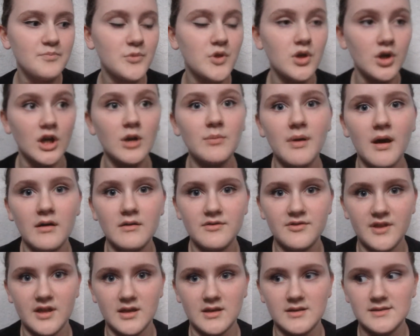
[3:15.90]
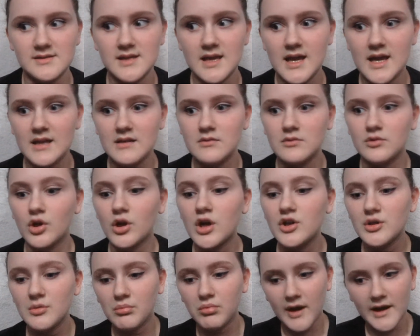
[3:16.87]
good about things and look
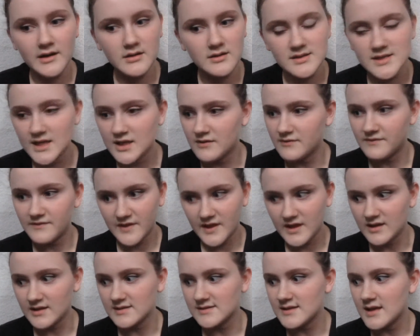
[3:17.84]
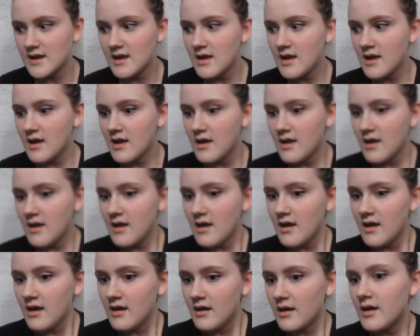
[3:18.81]
on the brighter side of things.
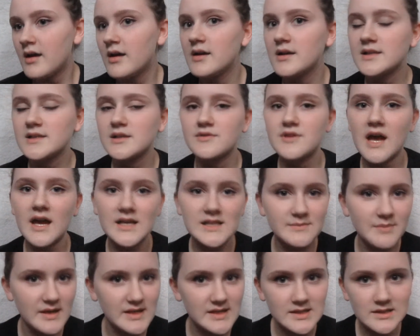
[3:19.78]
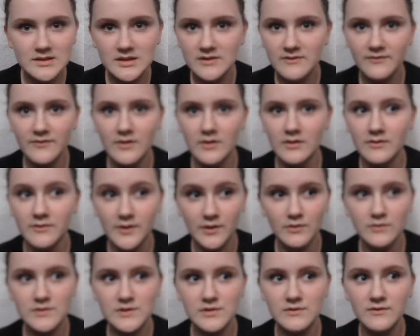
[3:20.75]
So that is basically for
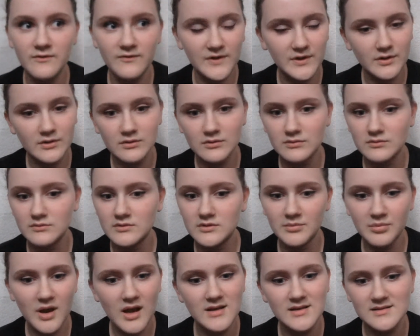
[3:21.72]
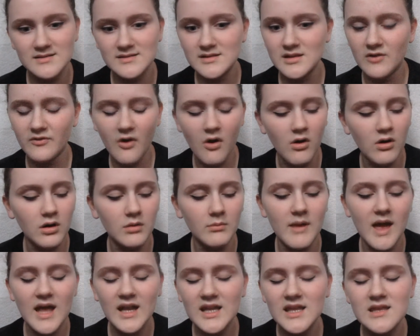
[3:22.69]
those who feel depressed, self-harm,
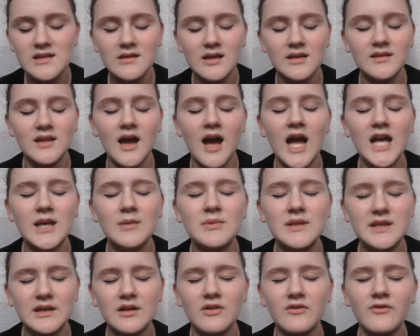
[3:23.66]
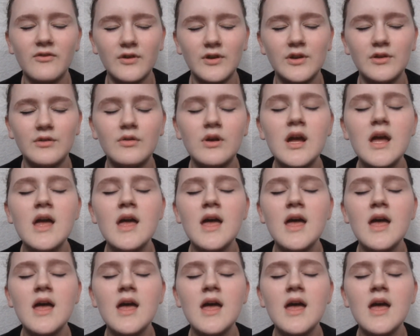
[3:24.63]
anything like that. I am here for you,